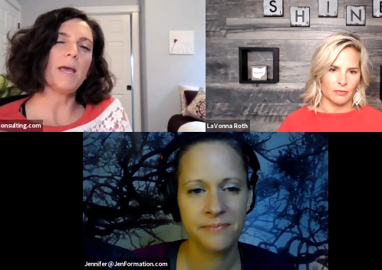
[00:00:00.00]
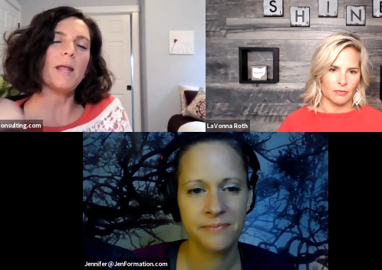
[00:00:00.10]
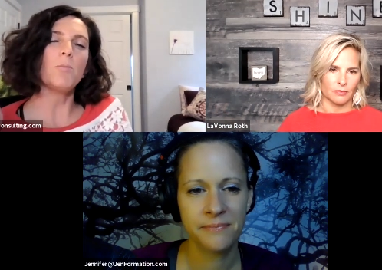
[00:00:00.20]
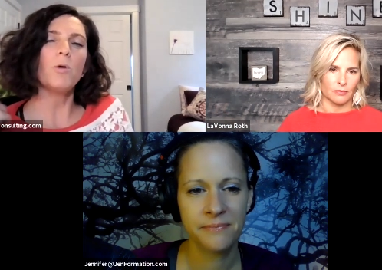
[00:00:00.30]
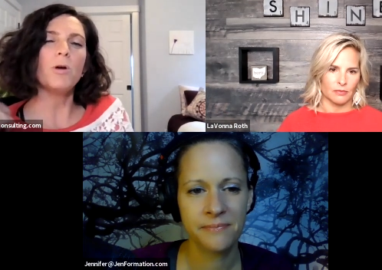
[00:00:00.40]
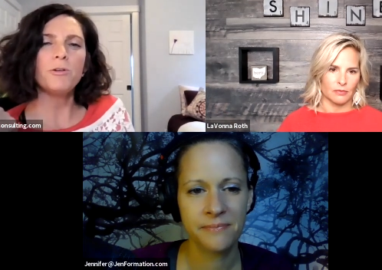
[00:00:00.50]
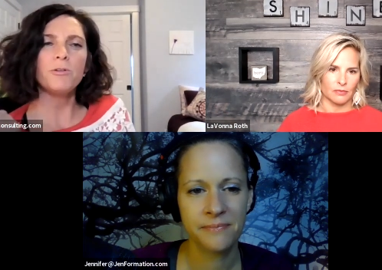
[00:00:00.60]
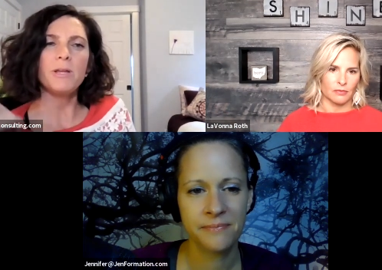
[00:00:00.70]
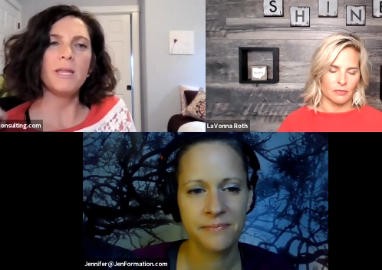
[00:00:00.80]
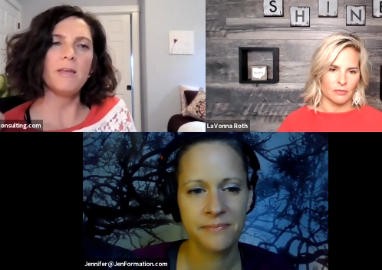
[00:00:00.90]
Speaker 1: And I'm
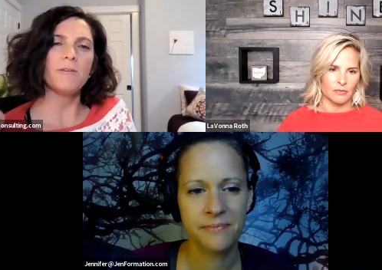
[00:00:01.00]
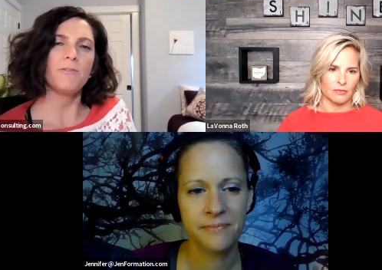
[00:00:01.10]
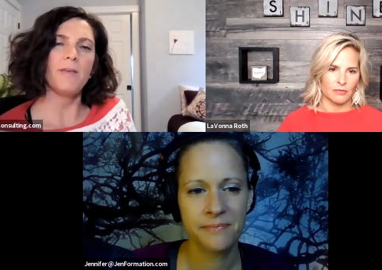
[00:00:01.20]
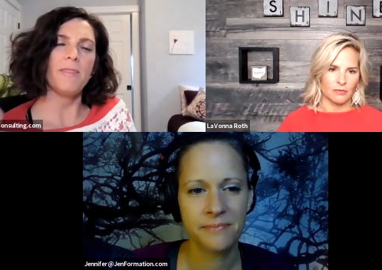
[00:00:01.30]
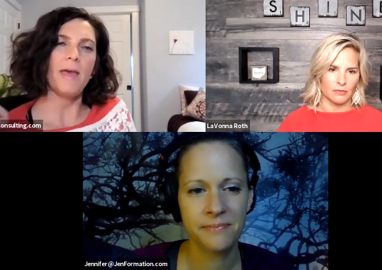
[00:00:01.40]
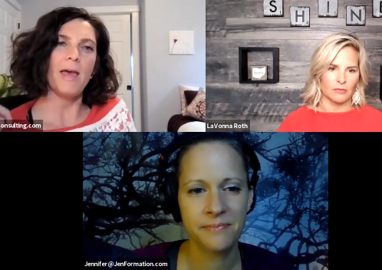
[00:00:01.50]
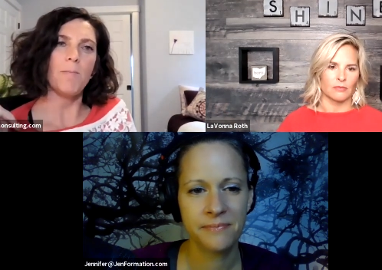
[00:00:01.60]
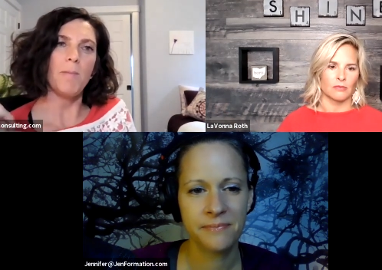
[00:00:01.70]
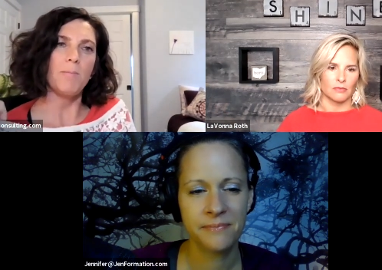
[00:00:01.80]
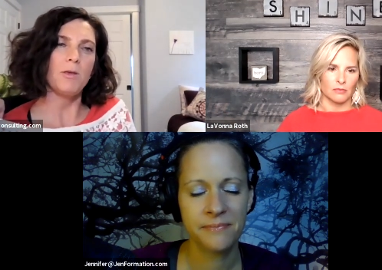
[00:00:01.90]
wondering if in that
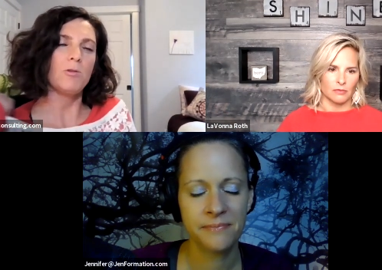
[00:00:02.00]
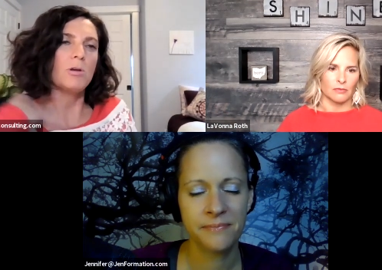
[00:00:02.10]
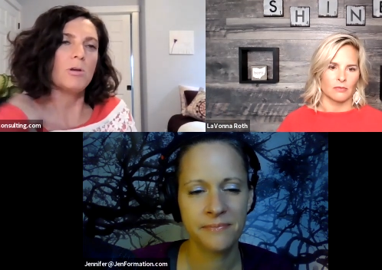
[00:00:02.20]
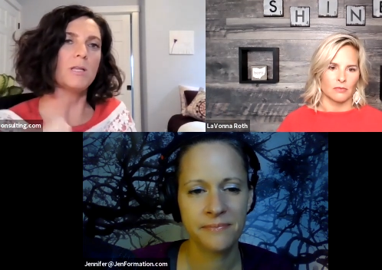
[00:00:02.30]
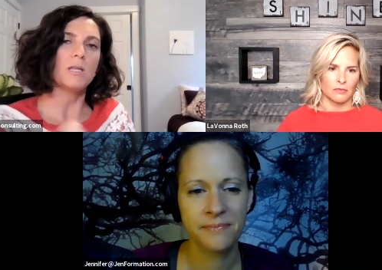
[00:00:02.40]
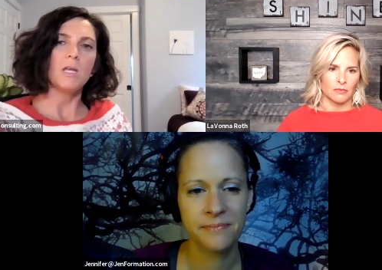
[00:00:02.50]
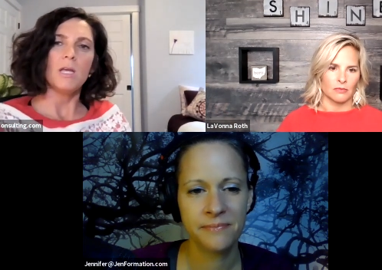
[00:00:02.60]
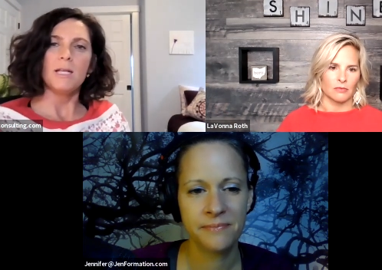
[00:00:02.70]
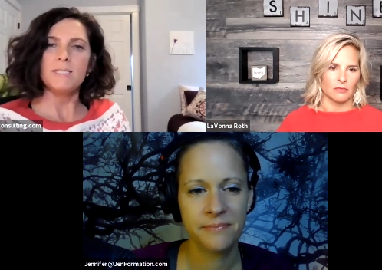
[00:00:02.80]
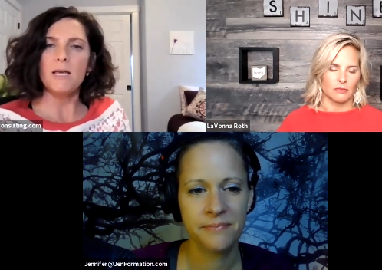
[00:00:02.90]
maybe you can
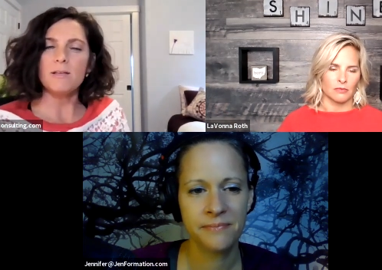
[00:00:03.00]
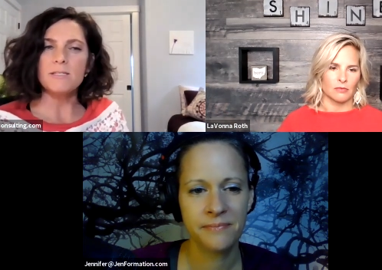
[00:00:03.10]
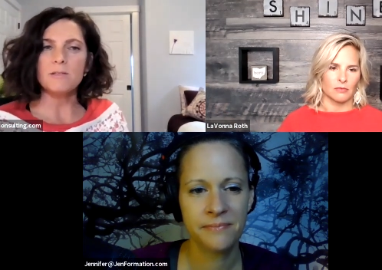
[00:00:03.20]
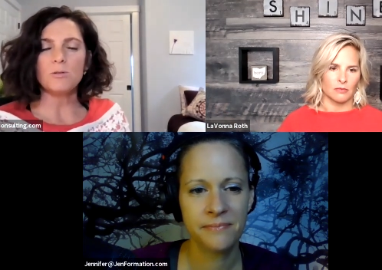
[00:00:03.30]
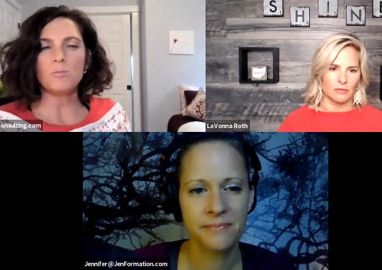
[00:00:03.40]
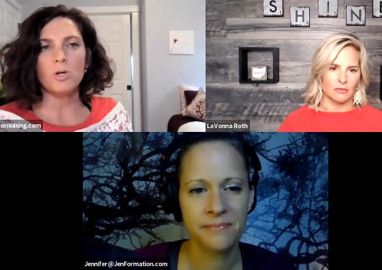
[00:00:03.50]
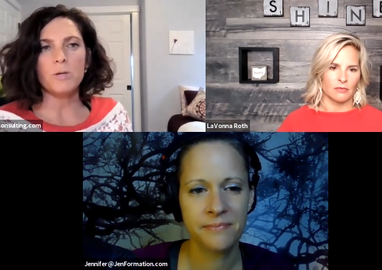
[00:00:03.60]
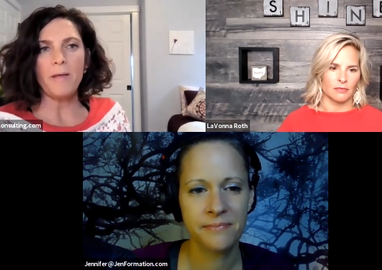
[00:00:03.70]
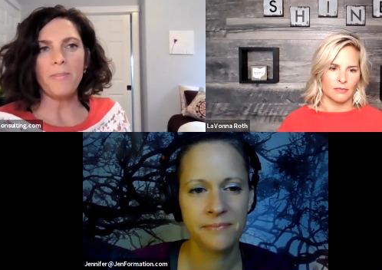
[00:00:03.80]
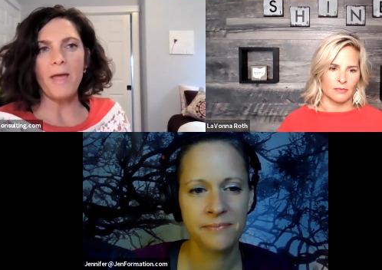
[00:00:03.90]
tell us a little more
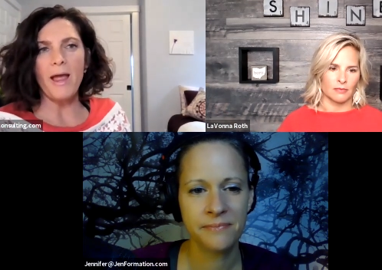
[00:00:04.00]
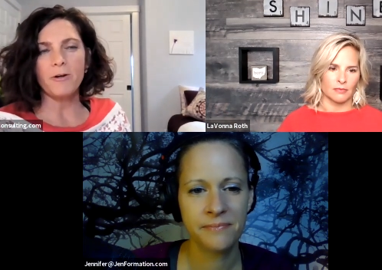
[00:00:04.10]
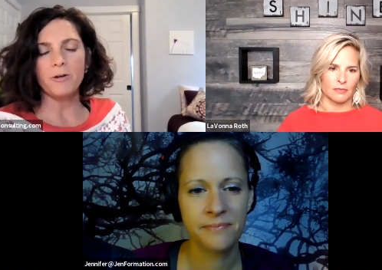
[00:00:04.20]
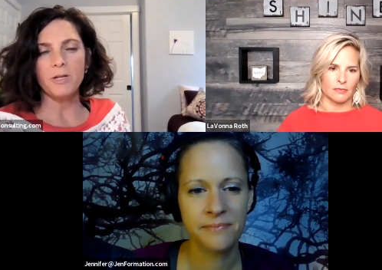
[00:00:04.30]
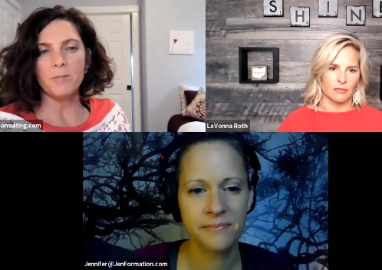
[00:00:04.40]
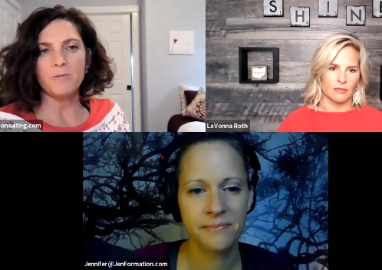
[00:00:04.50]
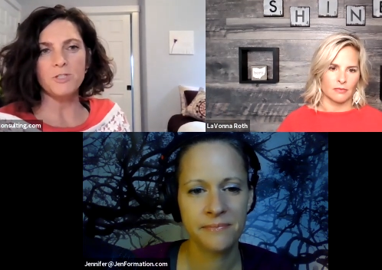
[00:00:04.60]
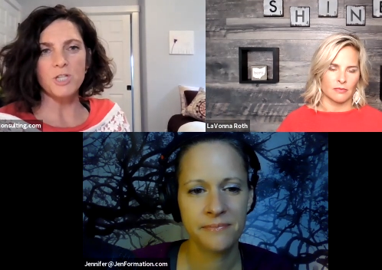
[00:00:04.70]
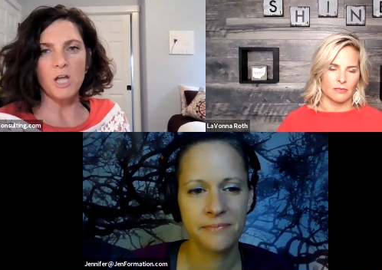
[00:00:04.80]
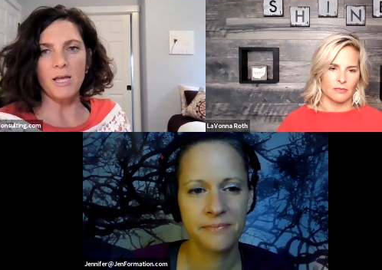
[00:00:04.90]
about the acronym of
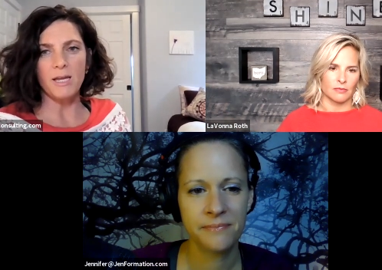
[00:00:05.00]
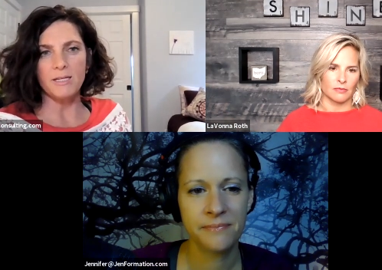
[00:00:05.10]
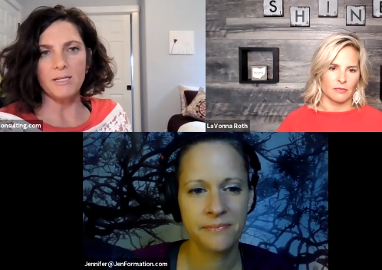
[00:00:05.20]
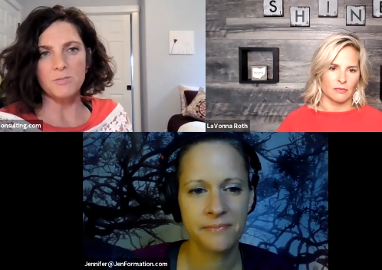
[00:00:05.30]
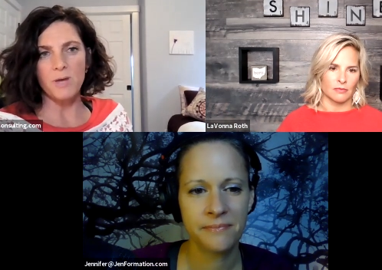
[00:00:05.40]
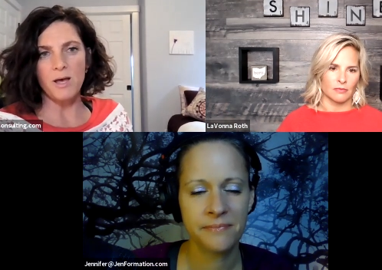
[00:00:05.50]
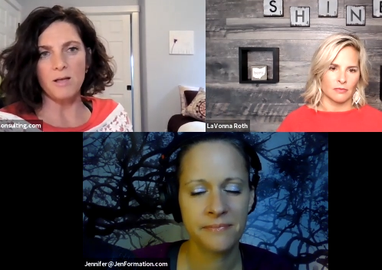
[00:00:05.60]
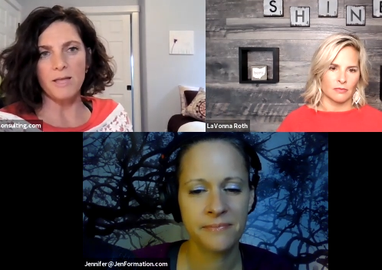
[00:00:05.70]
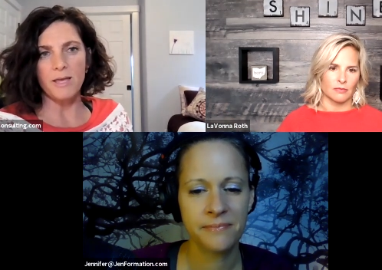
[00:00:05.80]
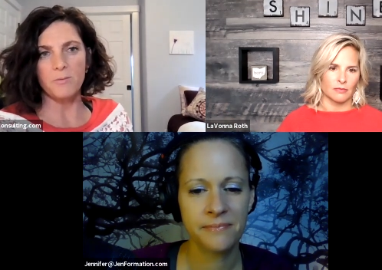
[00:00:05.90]
SHINE as
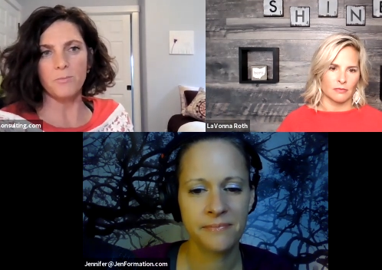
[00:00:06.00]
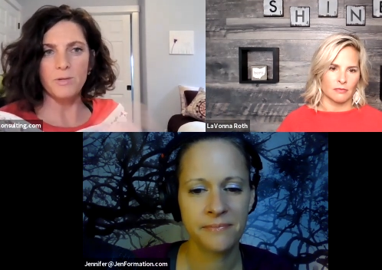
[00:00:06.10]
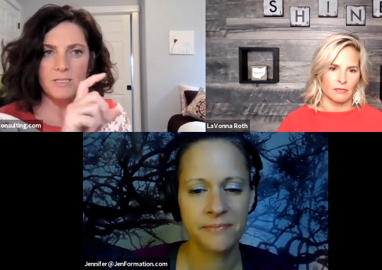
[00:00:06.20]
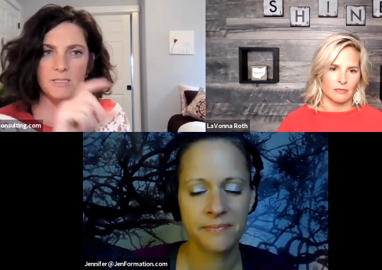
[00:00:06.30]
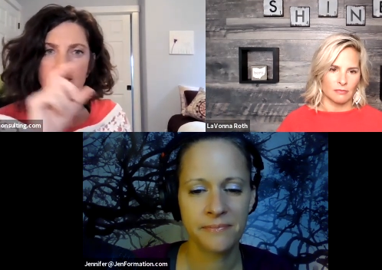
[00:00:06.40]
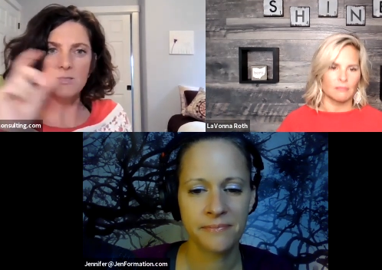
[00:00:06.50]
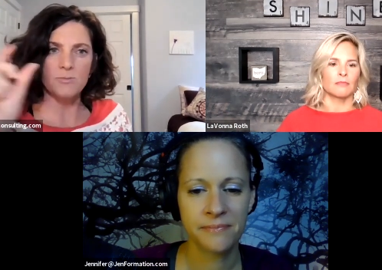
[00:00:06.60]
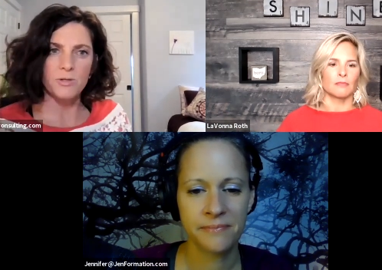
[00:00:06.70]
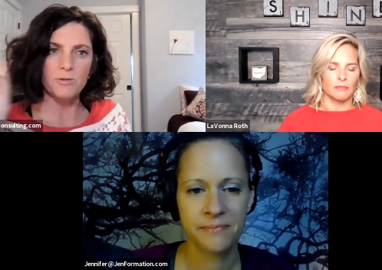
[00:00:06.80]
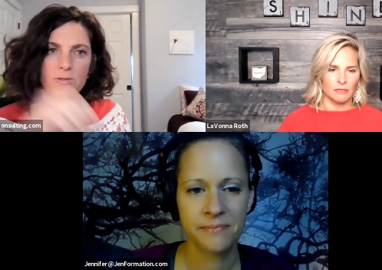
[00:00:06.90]
well. Like, what is
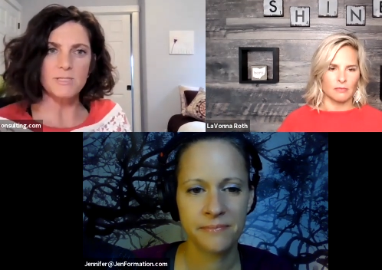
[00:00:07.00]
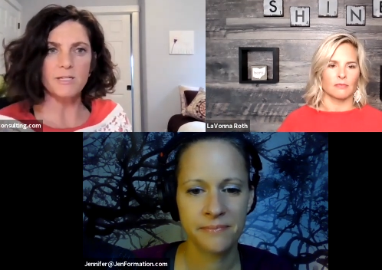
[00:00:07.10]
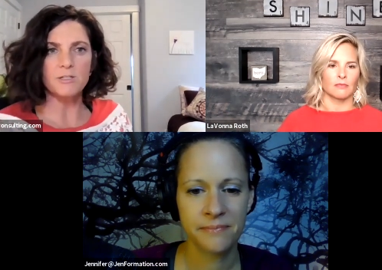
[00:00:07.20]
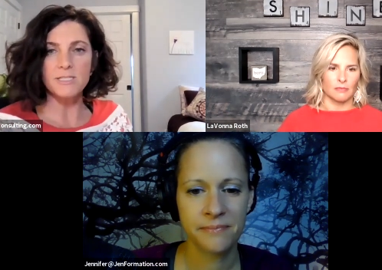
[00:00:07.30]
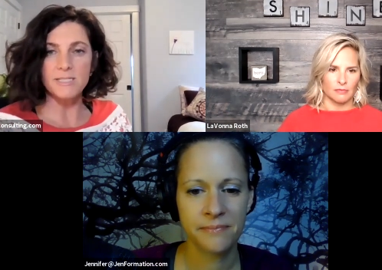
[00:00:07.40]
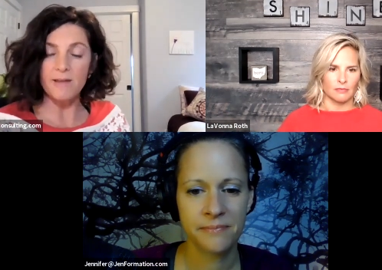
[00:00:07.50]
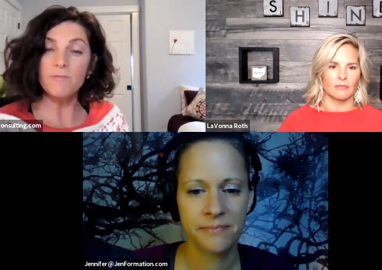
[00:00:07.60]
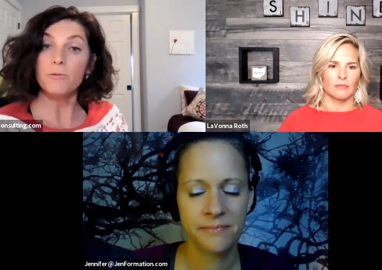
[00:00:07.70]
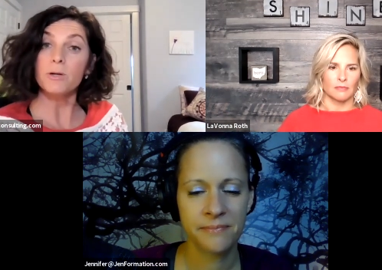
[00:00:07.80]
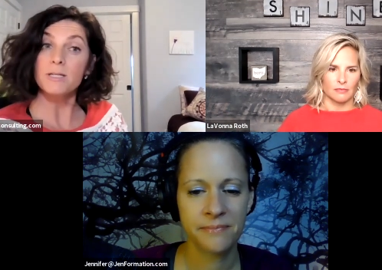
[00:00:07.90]
what do those letters
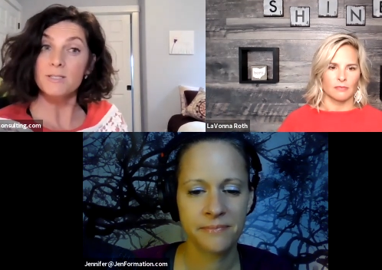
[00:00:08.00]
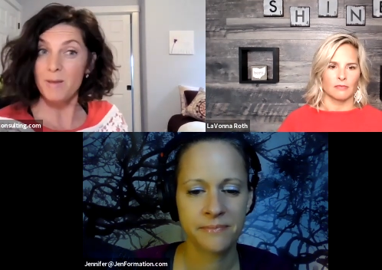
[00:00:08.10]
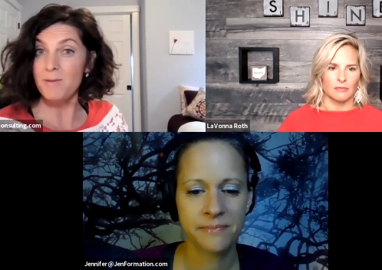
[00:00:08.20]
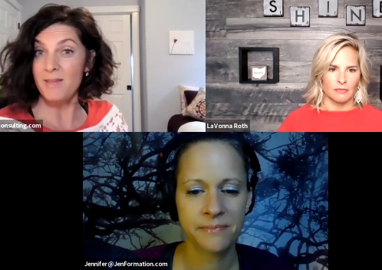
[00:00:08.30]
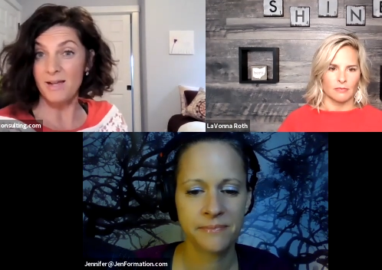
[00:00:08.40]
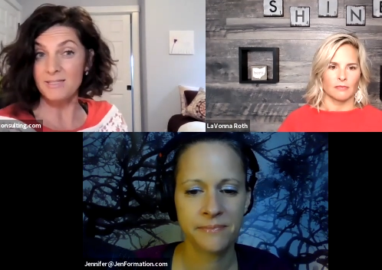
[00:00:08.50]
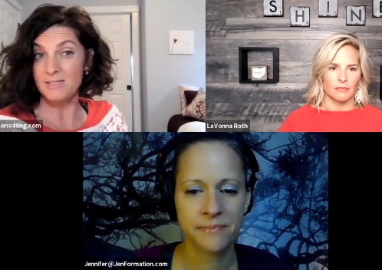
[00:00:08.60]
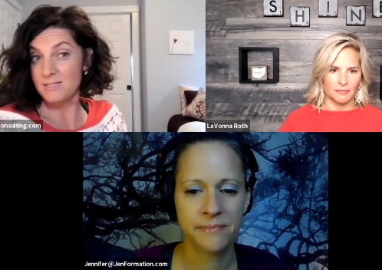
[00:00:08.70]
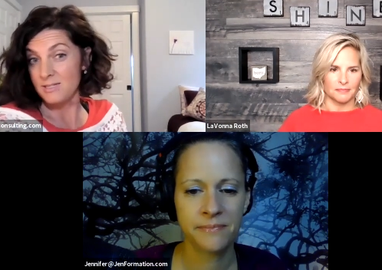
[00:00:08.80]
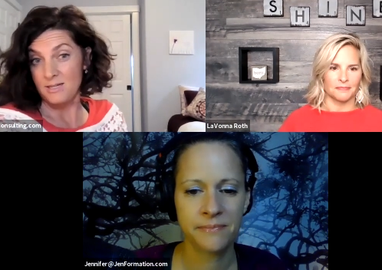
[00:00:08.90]
stand for? Because maybe
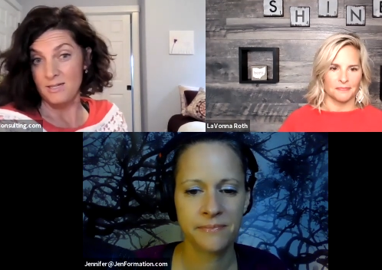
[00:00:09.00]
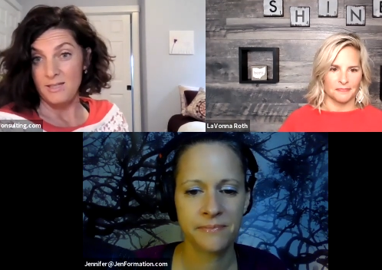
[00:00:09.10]
that's